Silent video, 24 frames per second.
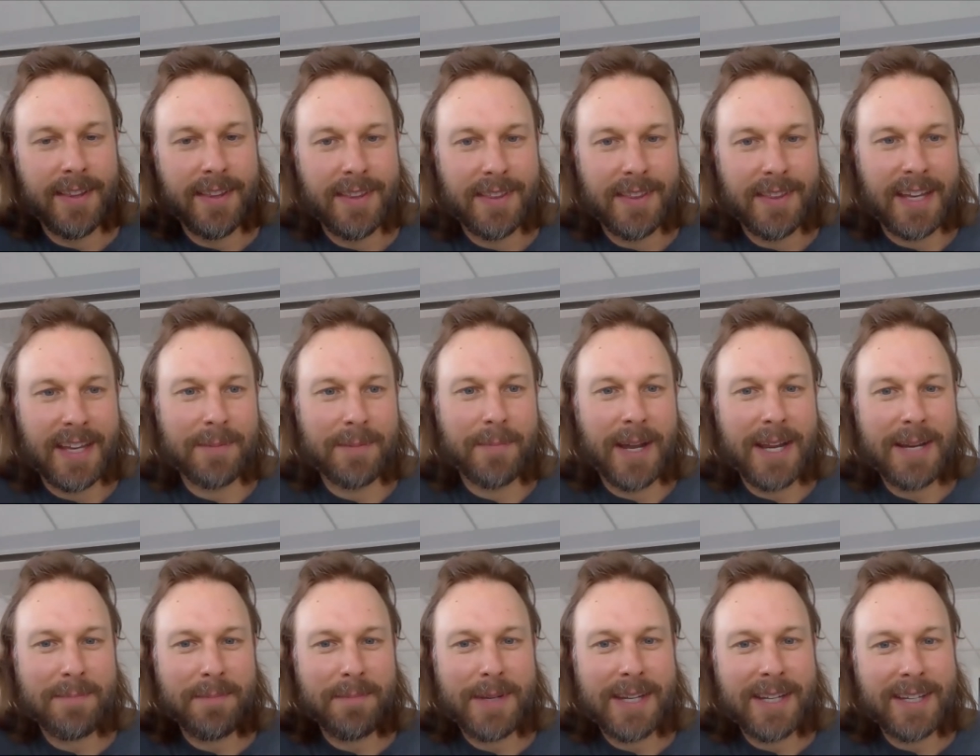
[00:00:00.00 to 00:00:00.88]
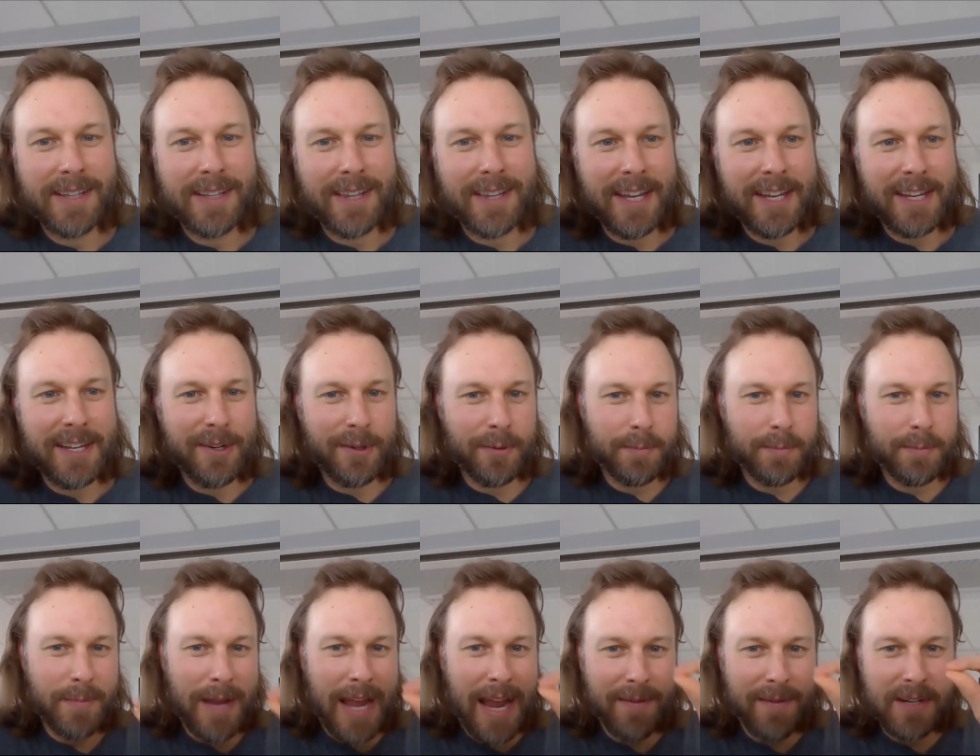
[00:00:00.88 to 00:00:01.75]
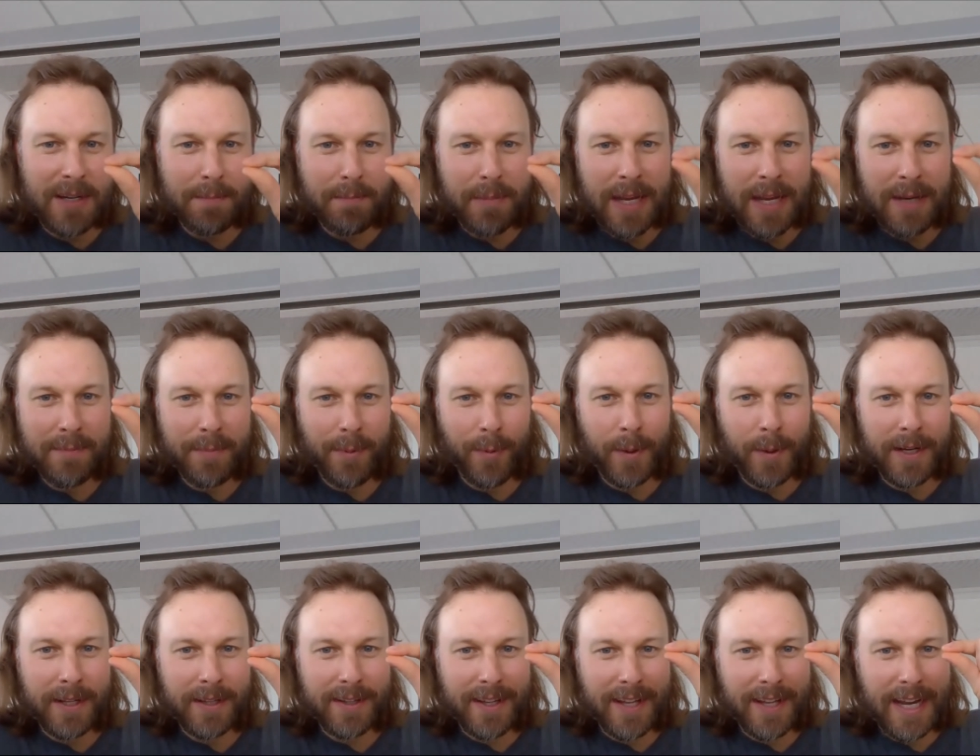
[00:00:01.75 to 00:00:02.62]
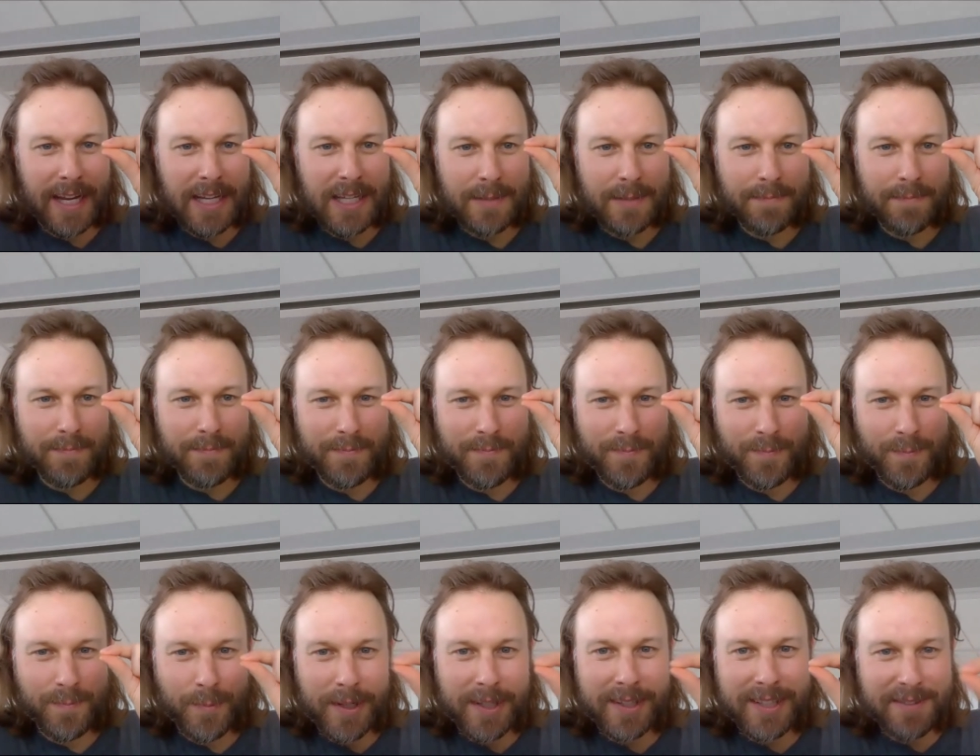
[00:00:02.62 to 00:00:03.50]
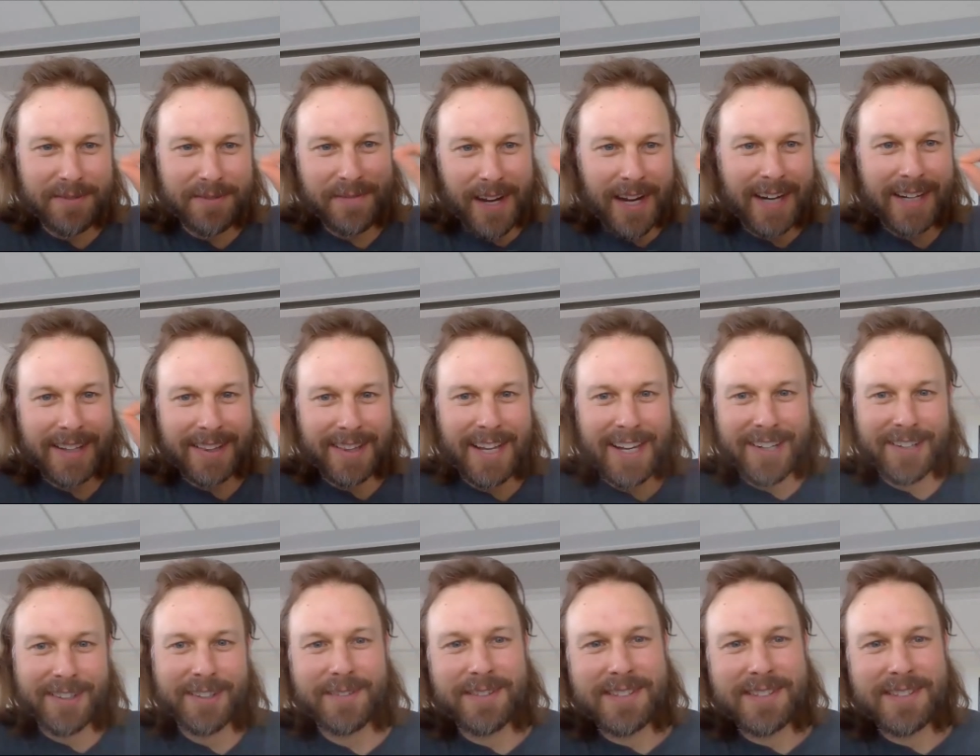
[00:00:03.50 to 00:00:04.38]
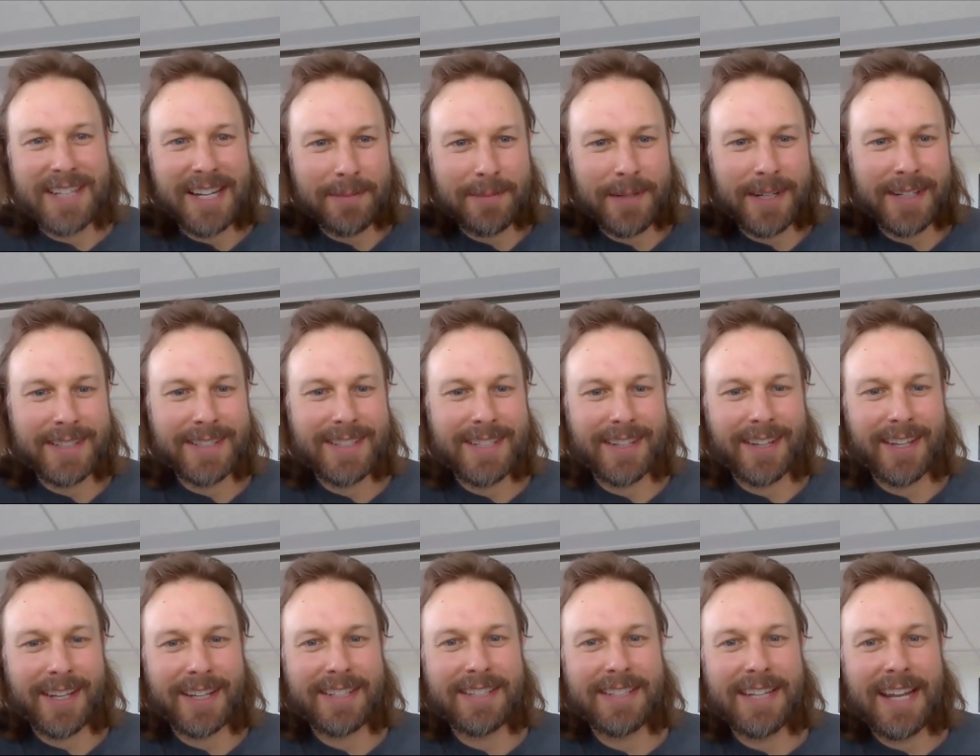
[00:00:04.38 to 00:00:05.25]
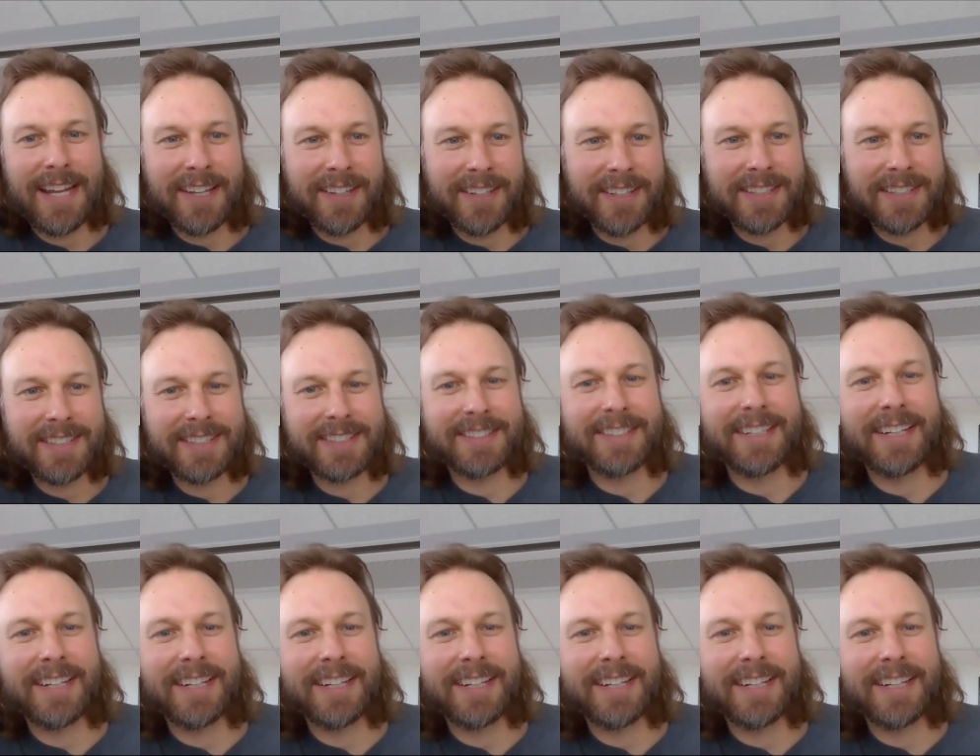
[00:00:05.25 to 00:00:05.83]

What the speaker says: that it might be like you're having to pinpoint a really fine layer of sediment to like nail it.